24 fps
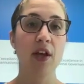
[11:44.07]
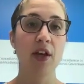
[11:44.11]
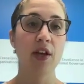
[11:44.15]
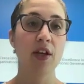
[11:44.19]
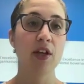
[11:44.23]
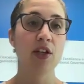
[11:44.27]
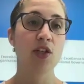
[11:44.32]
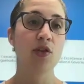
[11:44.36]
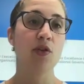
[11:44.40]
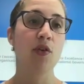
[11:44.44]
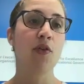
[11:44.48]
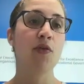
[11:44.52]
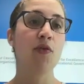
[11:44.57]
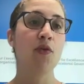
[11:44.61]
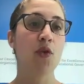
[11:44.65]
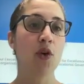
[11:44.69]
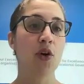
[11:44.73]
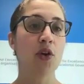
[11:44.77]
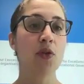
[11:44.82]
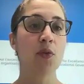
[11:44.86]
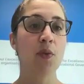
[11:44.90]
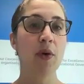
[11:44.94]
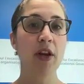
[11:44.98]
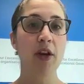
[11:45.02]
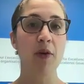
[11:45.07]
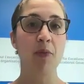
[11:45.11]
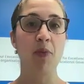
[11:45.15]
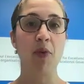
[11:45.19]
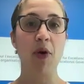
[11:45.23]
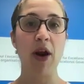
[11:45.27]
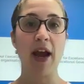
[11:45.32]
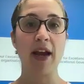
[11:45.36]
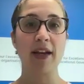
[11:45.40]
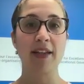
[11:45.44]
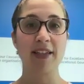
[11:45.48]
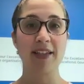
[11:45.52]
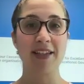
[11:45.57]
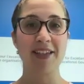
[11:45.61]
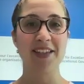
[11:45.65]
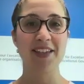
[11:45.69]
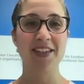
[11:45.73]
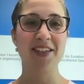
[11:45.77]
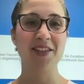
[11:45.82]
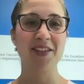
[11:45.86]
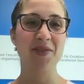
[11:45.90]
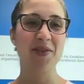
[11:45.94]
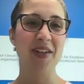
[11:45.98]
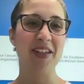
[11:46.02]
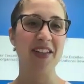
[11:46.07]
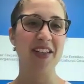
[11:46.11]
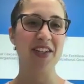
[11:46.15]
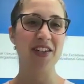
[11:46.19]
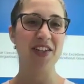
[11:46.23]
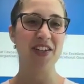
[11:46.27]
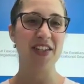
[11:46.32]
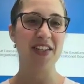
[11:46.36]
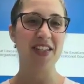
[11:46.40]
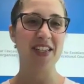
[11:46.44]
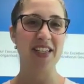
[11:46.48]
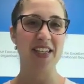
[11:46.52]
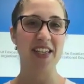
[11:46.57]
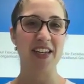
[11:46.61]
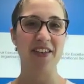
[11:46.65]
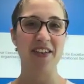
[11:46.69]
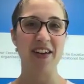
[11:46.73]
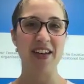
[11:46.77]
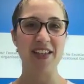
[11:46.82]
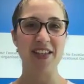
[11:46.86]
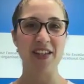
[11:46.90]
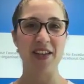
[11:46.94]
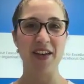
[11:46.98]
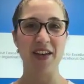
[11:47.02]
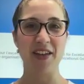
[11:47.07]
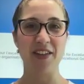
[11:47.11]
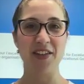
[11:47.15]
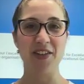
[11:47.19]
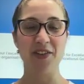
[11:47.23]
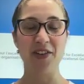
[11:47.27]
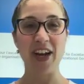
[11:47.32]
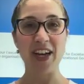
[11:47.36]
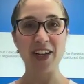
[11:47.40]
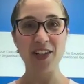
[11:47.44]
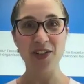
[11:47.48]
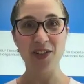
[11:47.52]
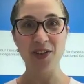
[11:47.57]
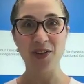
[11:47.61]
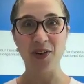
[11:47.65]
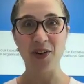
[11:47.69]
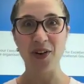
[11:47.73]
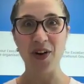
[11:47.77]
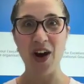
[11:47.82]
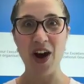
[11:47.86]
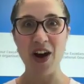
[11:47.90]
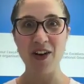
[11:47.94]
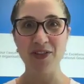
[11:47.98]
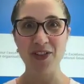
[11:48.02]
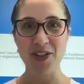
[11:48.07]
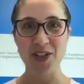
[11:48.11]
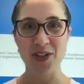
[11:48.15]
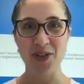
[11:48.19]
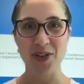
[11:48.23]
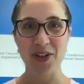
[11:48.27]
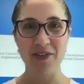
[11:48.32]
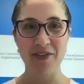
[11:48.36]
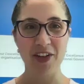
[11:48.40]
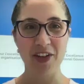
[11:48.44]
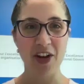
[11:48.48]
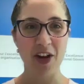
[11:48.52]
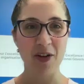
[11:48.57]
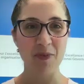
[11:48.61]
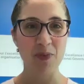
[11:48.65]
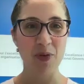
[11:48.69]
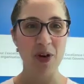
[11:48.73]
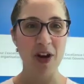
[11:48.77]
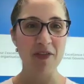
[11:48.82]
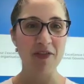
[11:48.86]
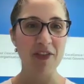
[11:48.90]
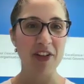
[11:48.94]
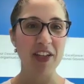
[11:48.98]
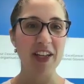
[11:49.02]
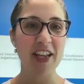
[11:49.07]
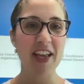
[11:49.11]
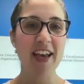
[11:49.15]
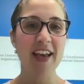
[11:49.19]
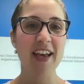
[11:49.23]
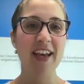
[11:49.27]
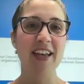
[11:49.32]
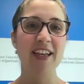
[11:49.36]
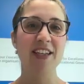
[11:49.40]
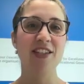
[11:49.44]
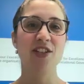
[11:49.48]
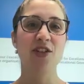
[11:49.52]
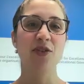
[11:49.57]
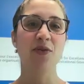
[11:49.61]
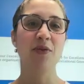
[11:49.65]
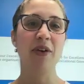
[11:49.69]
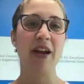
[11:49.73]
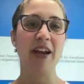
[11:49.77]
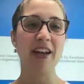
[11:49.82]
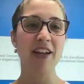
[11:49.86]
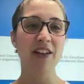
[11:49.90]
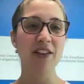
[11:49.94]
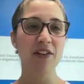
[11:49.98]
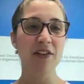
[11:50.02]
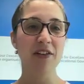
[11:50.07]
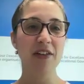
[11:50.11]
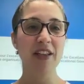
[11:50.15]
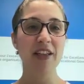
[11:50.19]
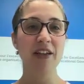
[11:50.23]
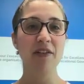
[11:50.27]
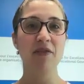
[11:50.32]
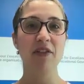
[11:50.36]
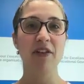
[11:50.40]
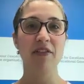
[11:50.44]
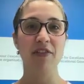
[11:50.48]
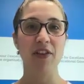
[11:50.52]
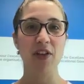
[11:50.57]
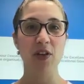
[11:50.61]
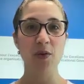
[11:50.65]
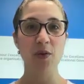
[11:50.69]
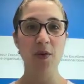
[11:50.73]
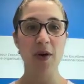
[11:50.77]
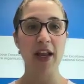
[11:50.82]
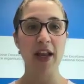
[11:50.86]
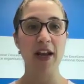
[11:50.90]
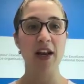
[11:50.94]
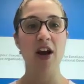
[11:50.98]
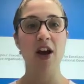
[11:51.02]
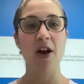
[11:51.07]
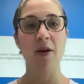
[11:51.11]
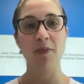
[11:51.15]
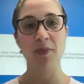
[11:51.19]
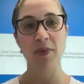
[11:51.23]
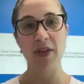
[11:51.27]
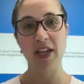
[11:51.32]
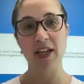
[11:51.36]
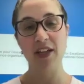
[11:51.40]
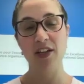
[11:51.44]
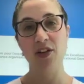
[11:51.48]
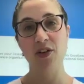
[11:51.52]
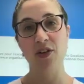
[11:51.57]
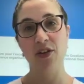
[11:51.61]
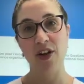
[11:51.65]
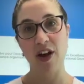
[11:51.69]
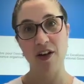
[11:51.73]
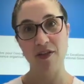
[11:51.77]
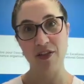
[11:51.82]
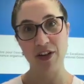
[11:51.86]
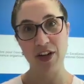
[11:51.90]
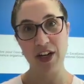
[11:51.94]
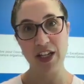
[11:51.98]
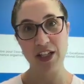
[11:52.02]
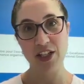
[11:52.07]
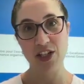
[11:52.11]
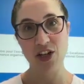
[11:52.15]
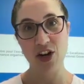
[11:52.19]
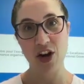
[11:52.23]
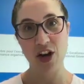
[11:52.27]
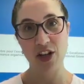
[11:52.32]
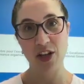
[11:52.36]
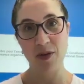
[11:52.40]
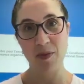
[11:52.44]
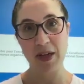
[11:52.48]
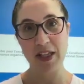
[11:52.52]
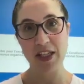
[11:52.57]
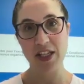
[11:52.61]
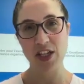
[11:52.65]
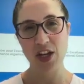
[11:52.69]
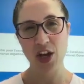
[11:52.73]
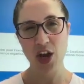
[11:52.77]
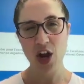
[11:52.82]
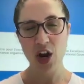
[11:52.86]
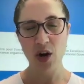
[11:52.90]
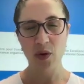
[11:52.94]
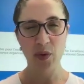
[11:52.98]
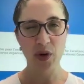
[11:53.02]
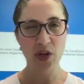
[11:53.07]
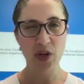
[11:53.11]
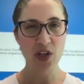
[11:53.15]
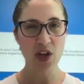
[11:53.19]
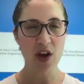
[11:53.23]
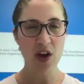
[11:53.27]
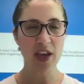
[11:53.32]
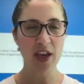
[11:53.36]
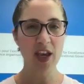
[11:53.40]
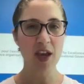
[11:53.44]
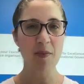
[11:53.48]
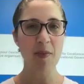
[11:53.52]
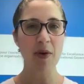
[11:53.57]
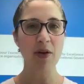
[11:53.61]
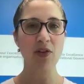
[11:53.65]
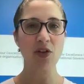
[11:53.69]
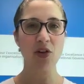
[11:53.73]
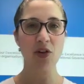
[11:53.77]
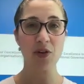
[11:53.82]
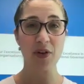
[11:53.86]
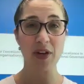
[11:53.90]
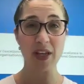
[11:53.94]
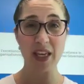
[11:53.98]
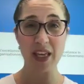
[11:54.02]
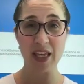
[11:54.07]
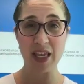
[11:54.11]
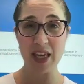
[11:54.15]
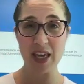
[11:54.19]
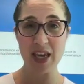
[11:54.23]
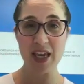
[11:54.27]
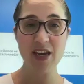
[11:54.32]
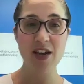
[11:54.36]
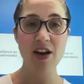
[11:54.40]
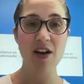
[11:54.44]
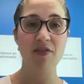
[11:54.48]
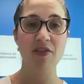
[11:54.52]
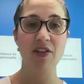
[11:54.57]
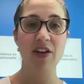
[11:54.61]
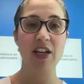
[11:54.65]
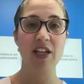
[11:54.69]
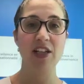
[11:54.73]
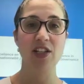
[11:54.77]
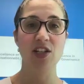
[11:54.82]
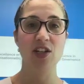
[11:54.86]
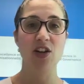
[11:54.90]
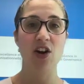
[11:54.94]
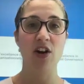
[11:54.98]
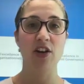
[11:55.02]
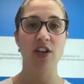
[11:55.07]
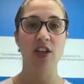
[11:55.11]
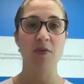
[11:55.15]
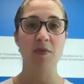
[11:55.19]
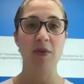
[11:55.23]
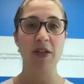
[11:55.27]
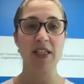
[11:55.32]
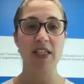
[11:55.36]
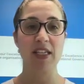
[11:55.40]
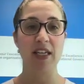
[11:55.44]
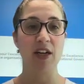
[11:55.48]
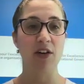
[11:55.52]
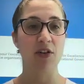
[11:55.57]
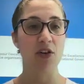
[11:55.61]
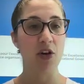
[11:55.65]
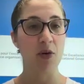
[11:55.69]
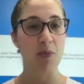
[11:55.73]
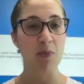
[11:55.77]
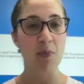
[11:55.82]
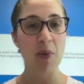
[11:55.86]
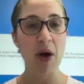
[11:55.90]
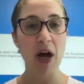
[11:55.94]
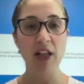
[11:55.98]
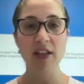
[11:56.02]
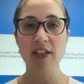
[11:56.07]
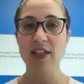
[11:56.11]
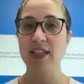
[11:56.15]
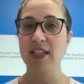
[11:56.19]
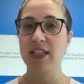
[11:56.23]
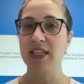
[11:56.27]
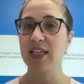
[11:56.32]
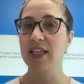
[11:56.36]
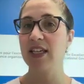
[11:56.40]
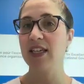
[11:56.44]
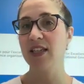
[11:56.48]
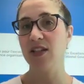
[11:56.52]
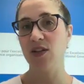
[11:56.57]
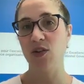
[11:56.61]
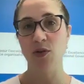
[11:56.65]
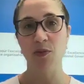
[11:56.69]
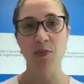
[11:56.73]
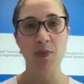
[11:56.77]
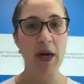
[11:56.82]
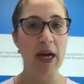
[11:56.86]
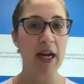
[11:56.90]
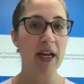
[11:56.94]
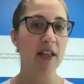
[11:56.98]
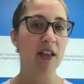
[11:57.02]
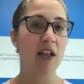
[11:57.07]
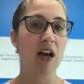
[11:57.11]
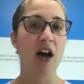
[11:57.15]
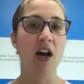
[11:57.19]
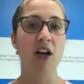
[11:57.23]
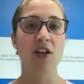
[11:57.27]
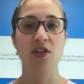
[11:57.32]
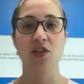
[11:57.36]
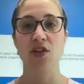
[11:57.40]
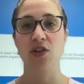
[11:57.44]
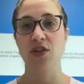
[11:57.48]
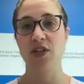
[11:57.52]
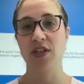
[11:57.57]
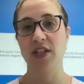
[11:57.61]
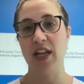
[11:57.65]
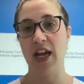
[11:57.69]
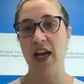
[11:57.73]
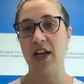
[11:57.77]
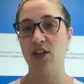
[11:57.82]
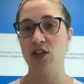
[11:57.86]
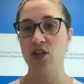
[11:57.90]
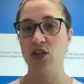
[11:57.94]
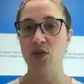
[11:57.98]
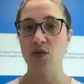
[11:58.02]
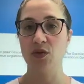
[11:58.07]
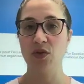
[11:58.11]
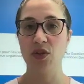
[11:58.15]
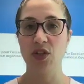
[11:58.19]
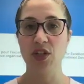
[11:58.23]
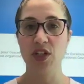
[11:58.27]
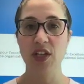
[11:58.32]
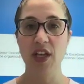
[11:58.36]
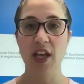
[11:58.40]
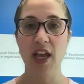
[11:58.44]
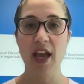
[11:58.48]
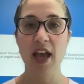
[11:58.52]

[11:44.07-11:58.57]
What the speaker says: So a fourth way to practice due diligence here as a director or officer of a nonprofit is to regularly review and update your governance documents. We're talking about your key governance documents here, your policies, your bylaws, your statutes.